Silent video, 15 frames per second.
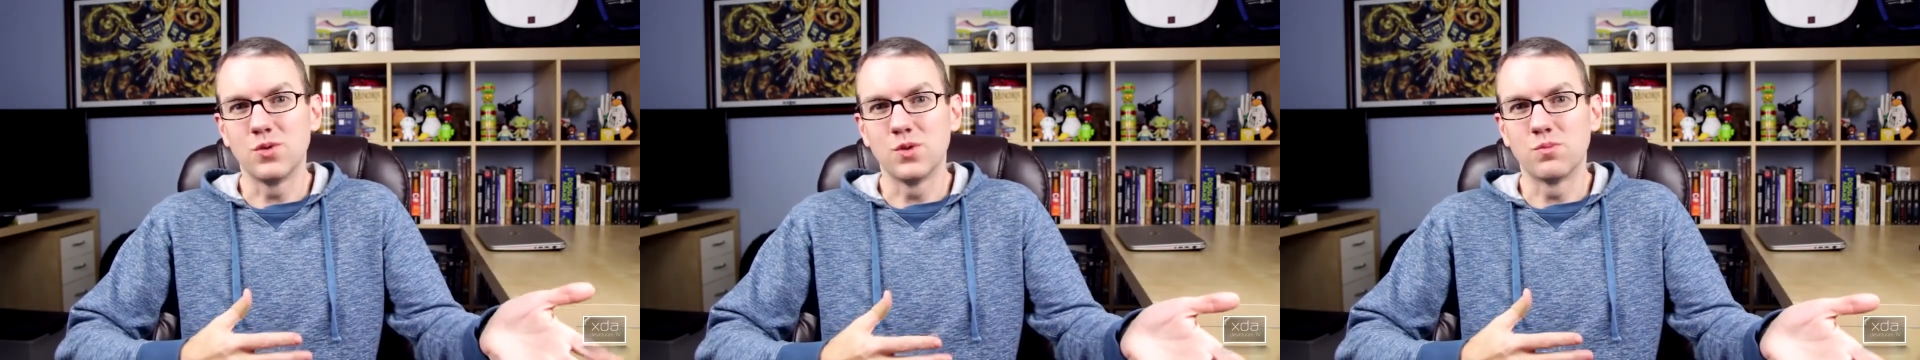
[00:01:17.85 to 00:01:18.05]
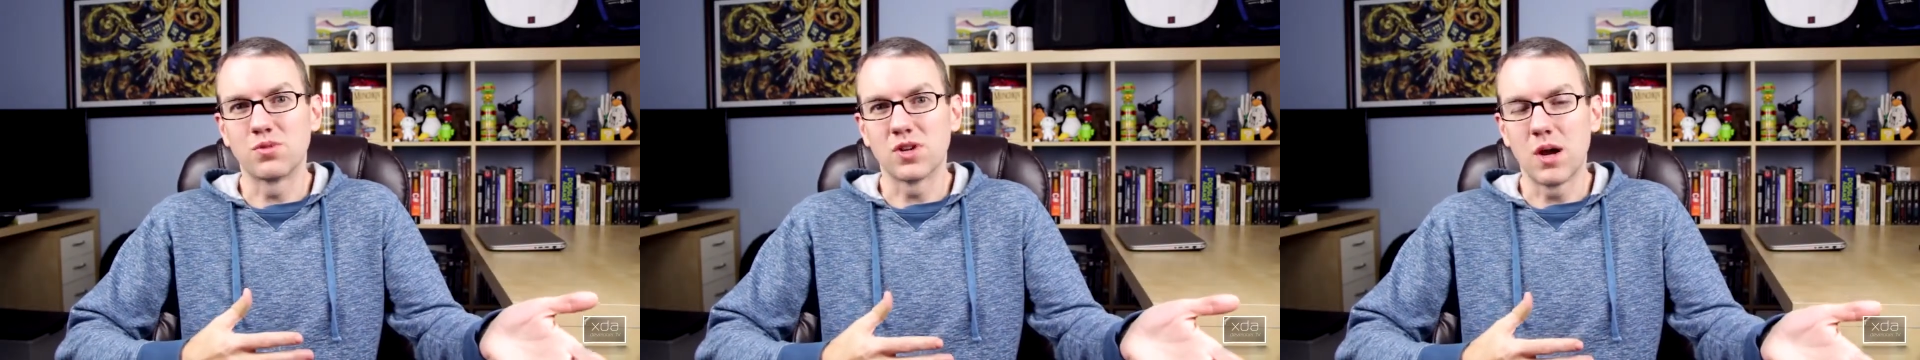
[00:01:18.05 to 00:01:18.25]

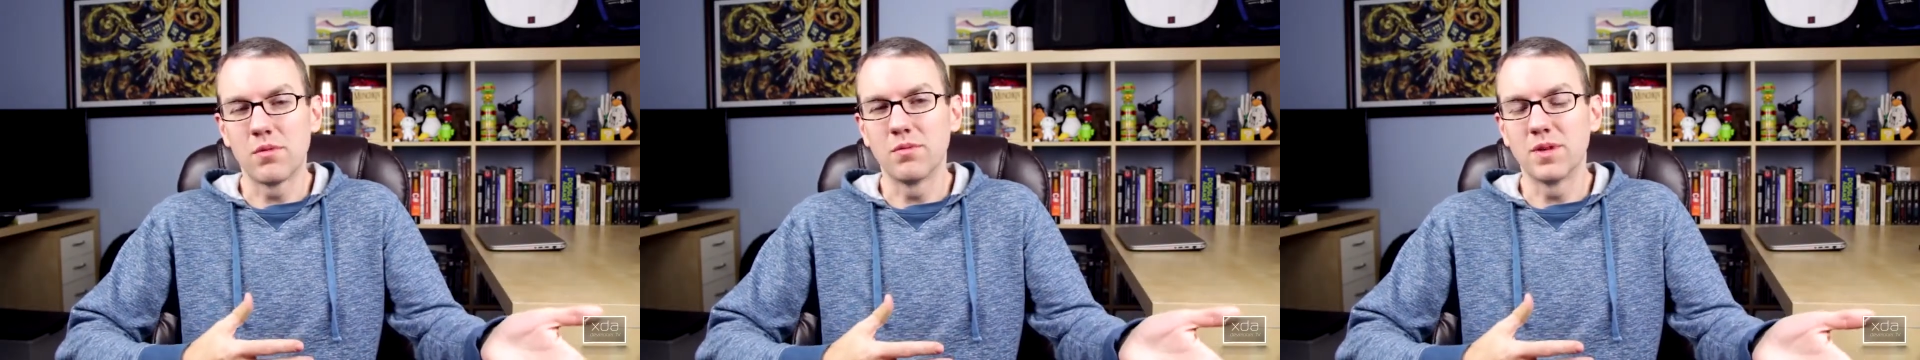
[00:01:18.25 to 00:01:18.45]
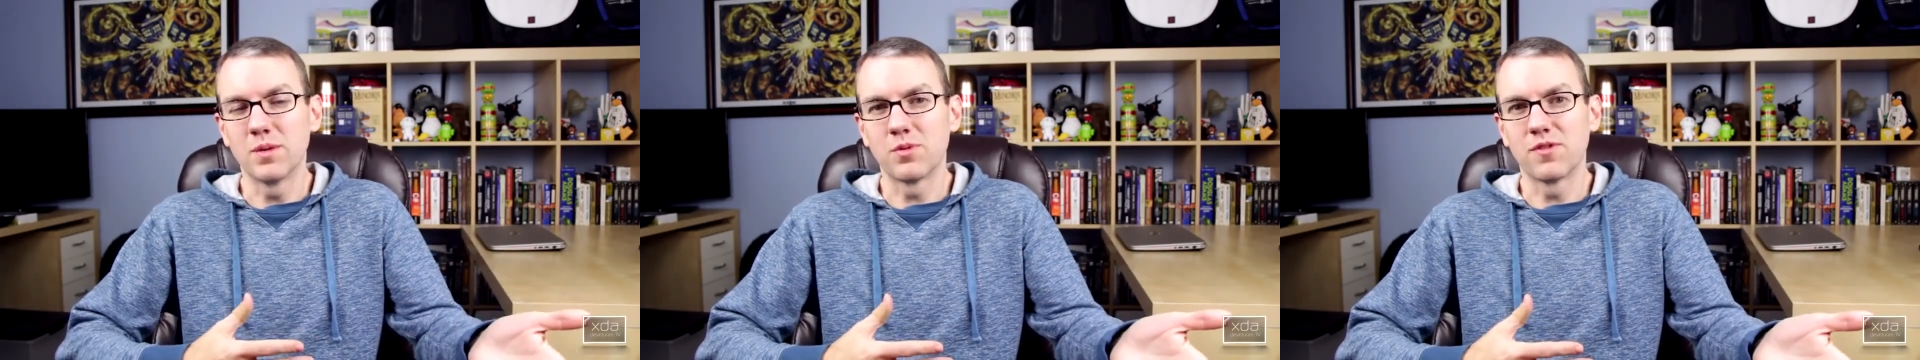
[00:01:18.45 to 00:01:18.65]
would
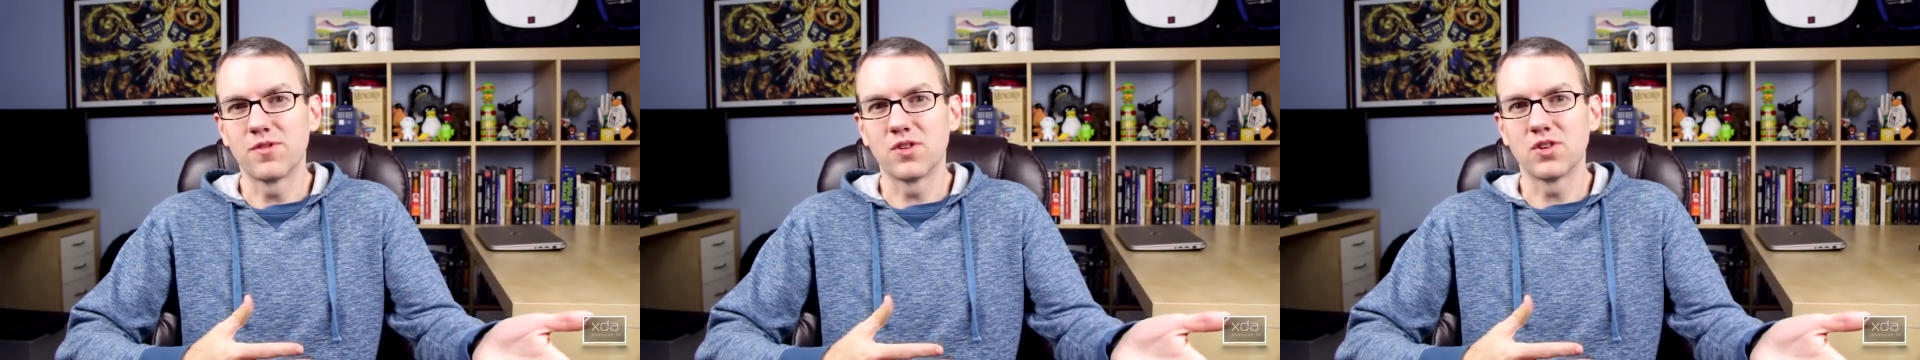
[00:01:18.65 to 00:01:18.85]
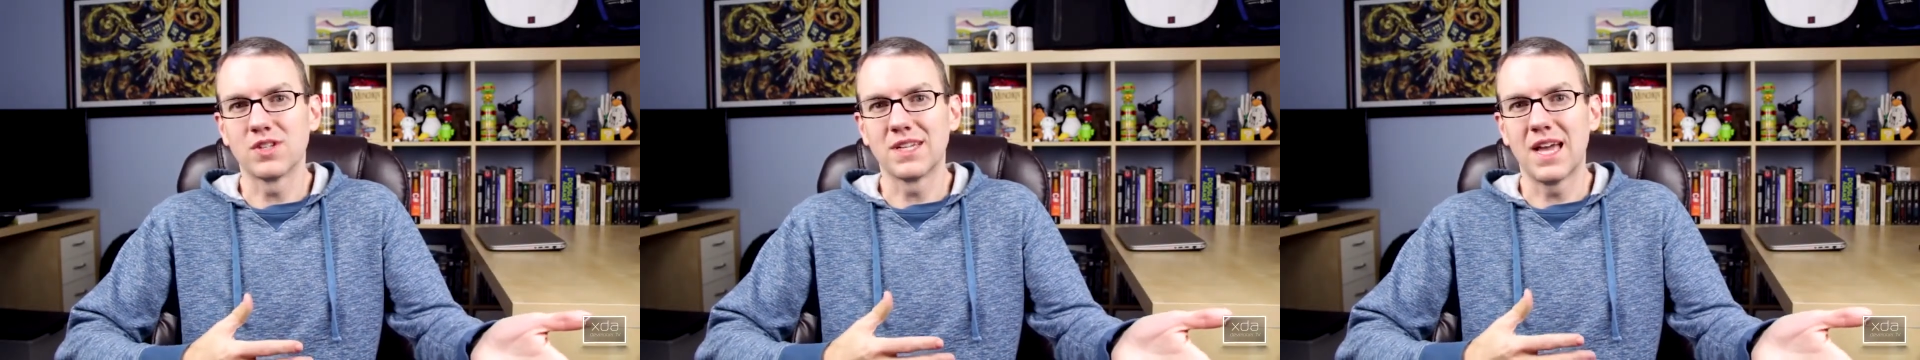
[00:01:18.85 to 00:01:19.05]
probably
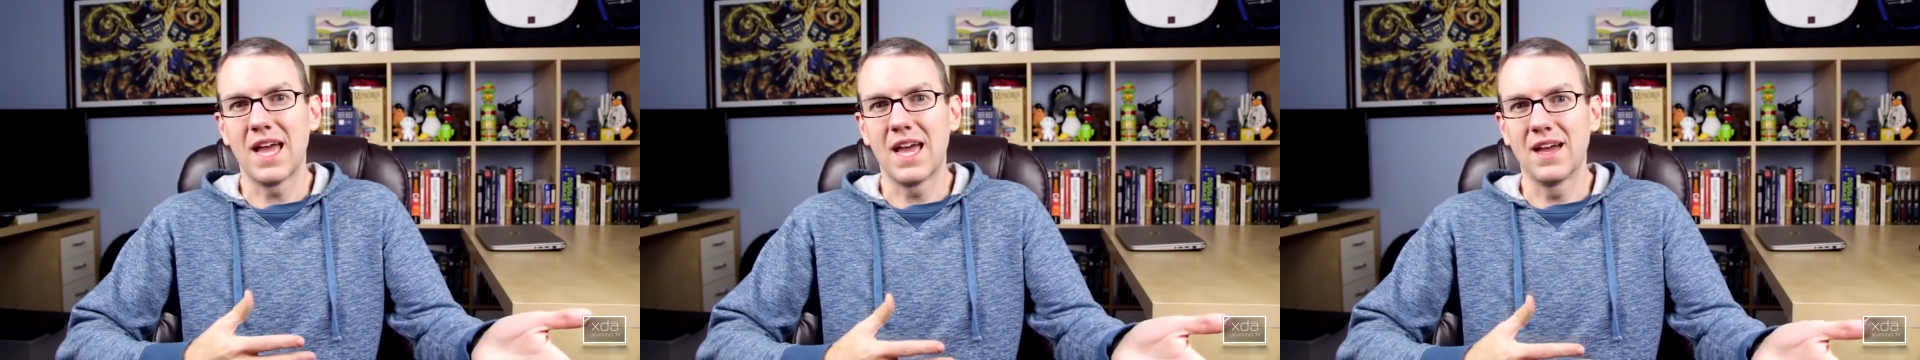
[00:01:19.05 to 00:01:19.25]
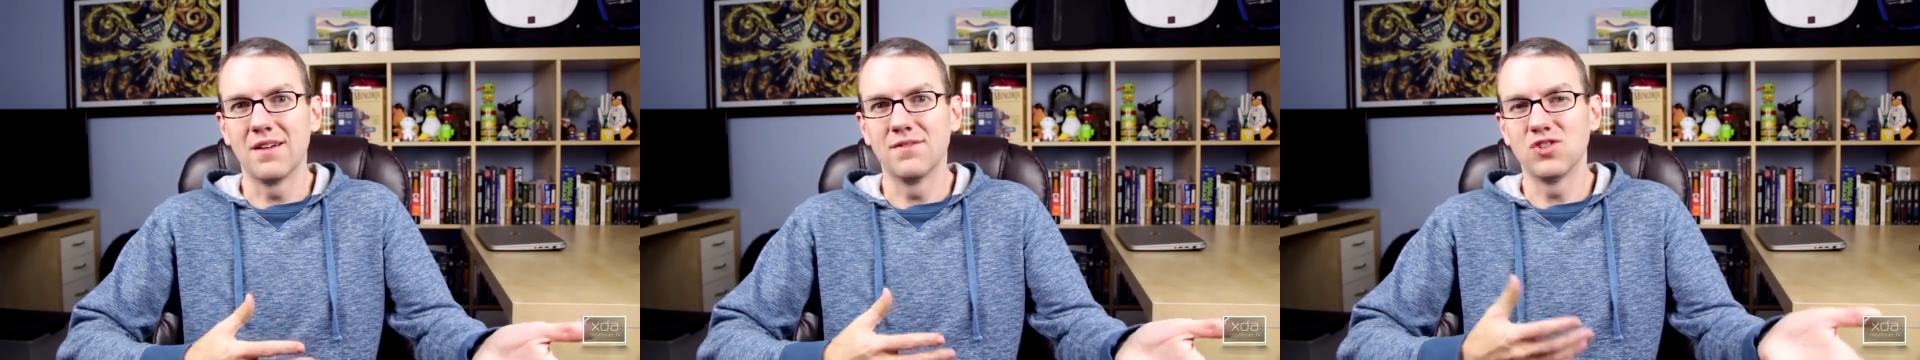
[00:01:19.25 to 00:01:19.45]
prefer to
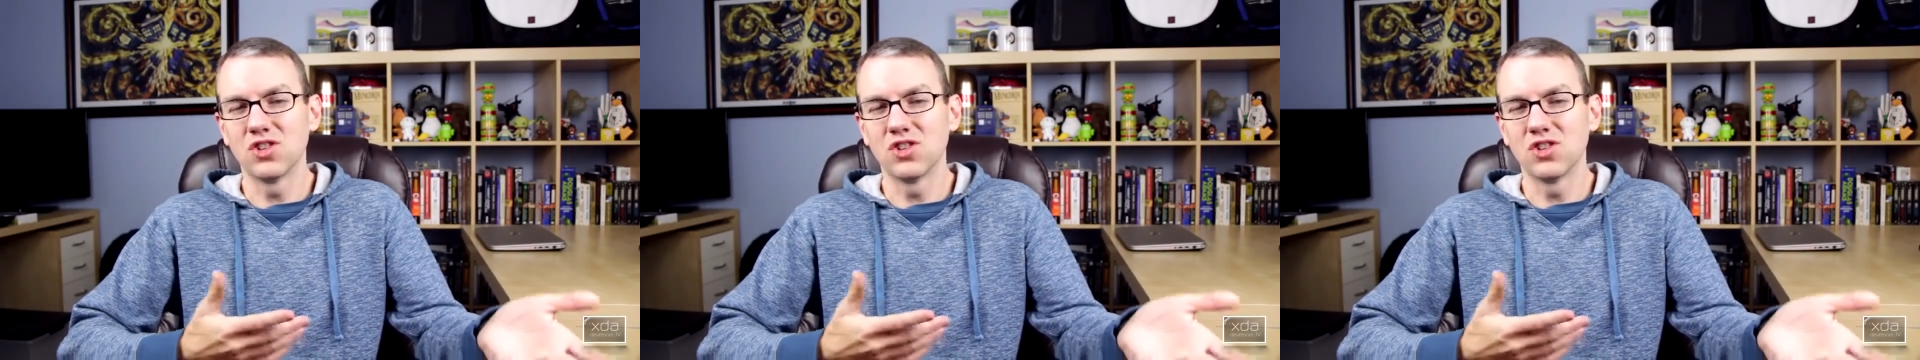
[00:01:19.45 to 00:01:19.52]
have.